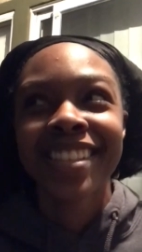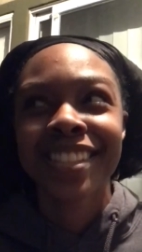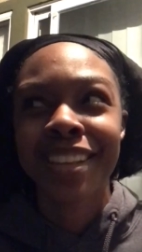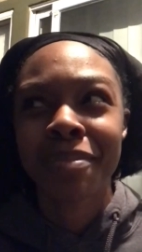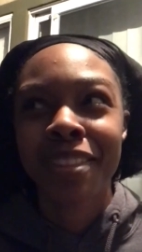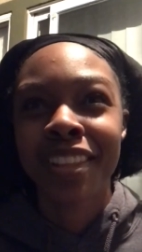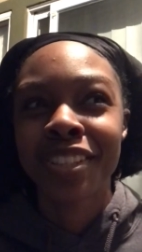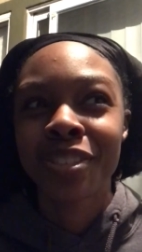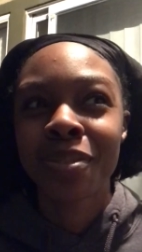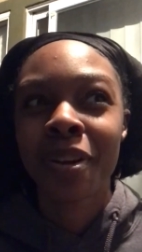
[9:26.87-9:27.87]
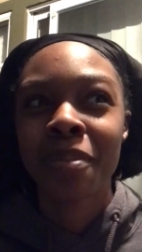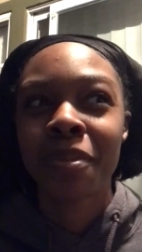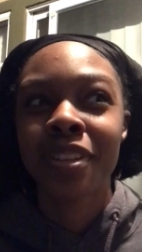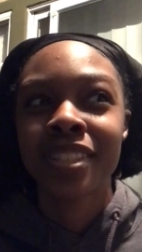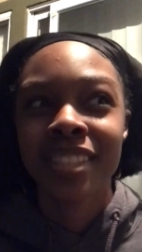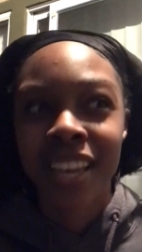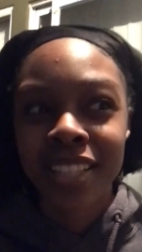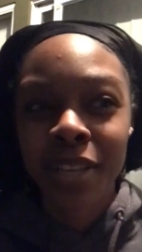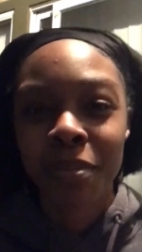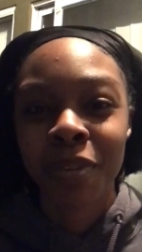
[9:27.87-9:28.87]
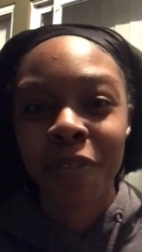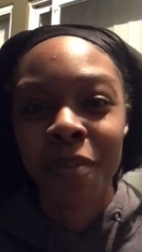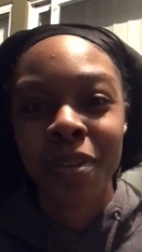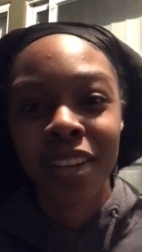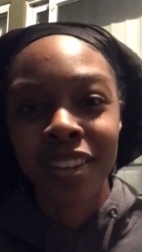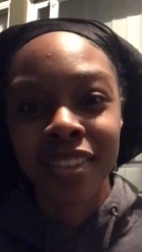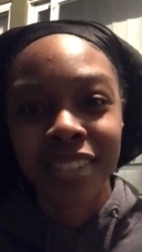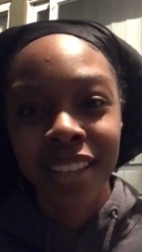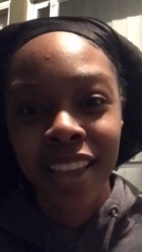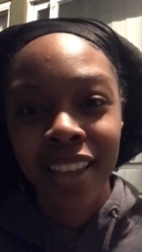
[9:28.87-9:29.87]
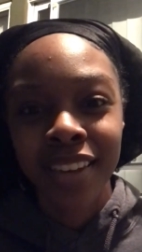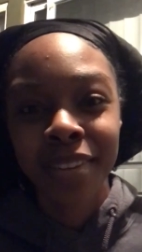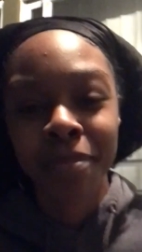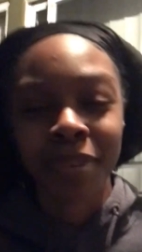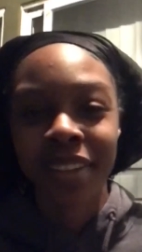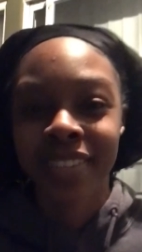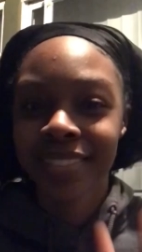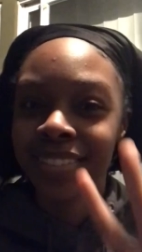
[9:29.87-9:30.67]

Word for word: something that you were able to take something from and understand. But